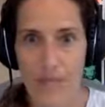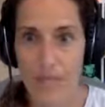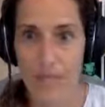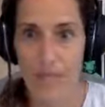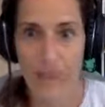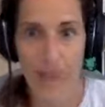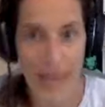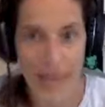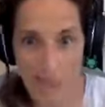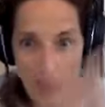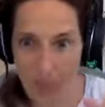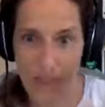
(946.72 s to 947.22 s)

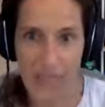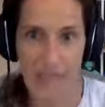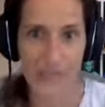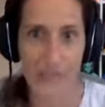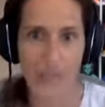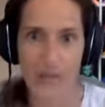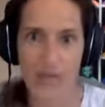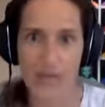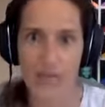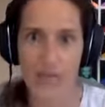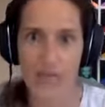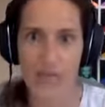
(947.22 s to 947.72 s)
black
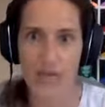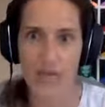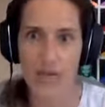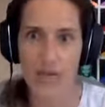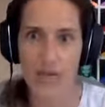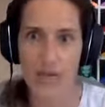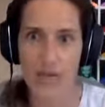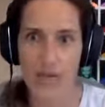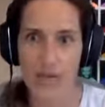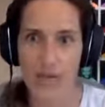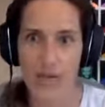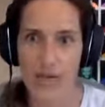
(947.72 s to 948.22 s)
people in
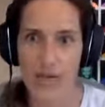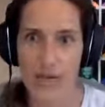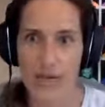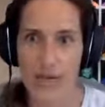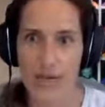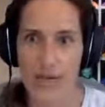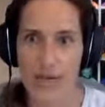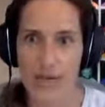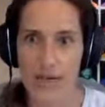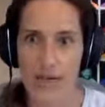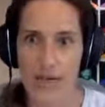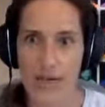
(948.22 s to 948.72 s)

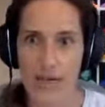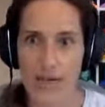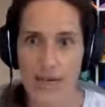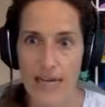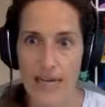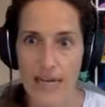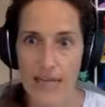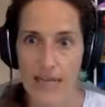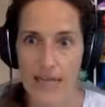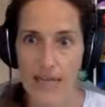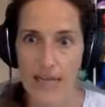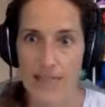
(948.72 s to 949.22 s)
yoga,
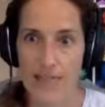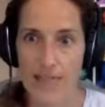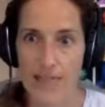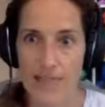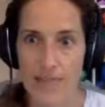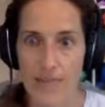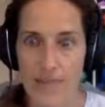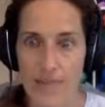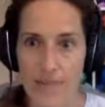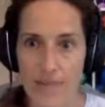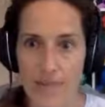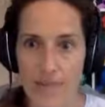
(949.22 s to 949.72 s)
and
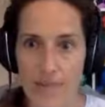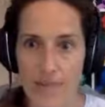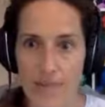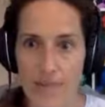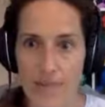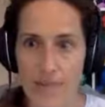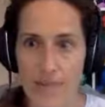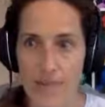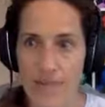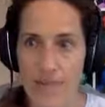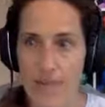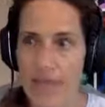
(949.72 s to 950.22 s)

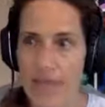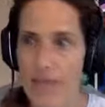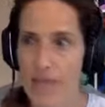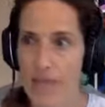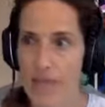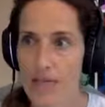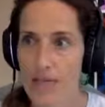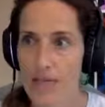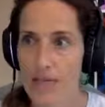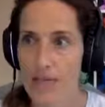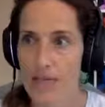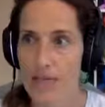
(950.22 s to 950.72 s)

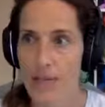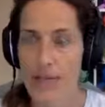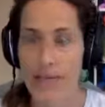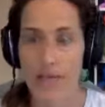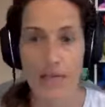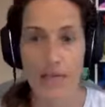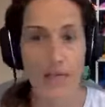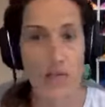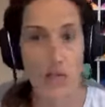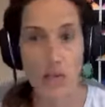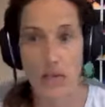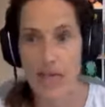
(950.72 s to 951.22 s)

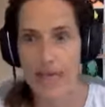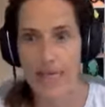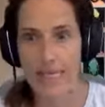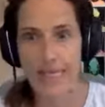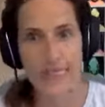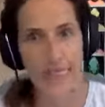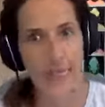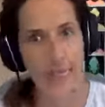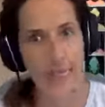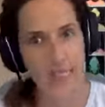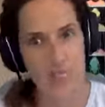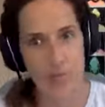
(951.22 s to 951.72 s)
making yoga
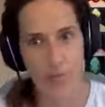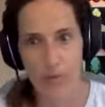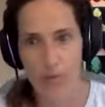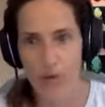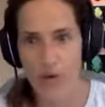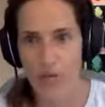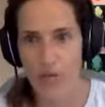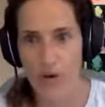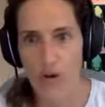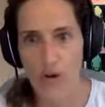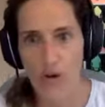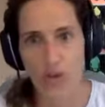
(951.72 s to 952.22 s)
accessible
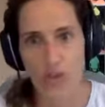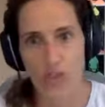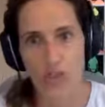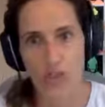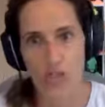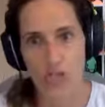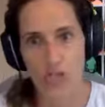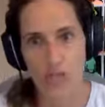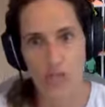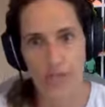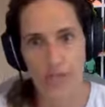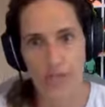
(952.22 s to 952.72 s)
for all
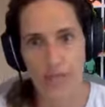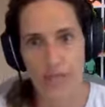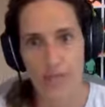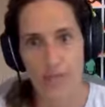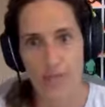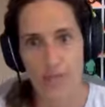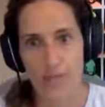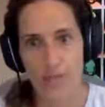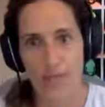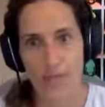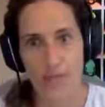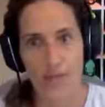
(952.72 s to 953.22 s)

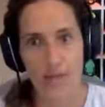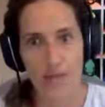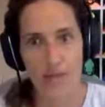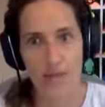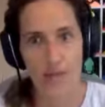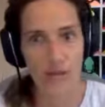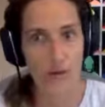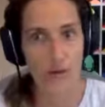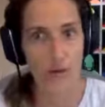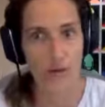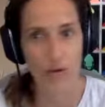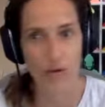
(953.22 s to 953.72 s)
shapes. And
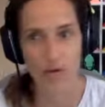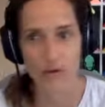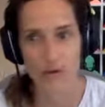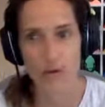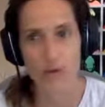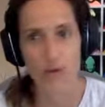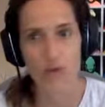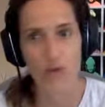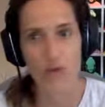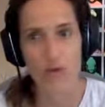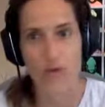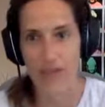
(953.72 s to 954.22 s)
of
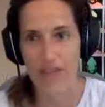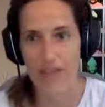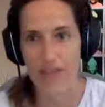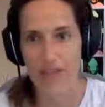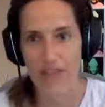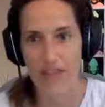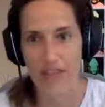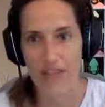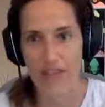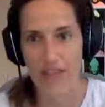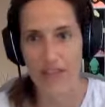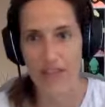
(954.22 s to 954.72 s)
course, you have
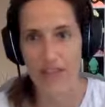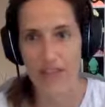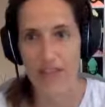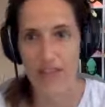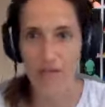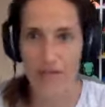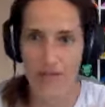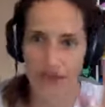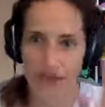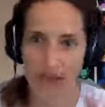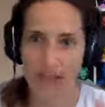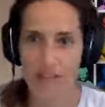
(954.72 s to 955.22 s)
that
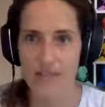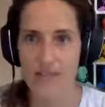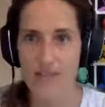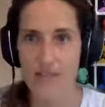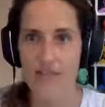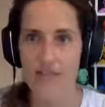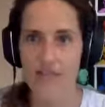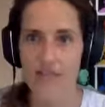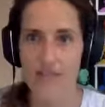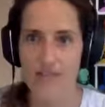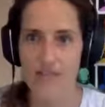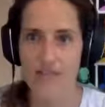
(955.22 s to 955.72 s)
difficult
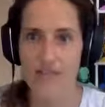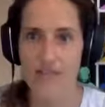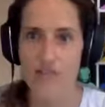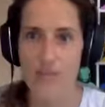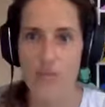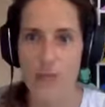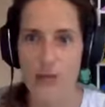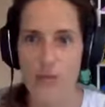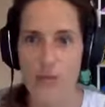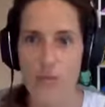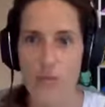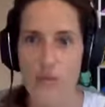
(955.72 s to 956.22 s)
history
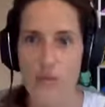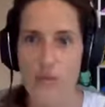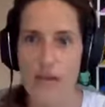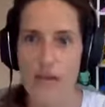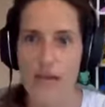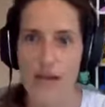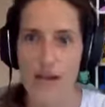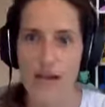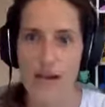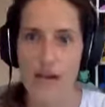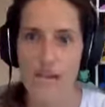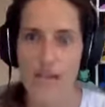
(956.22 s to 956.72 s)
with
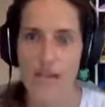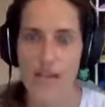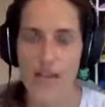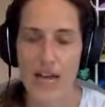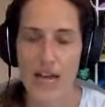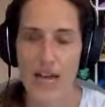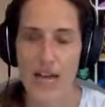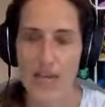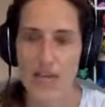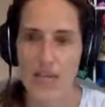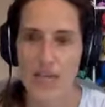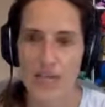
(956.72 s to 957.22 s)
Bikram.
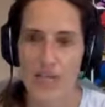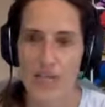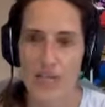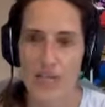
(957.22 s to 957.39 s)
How did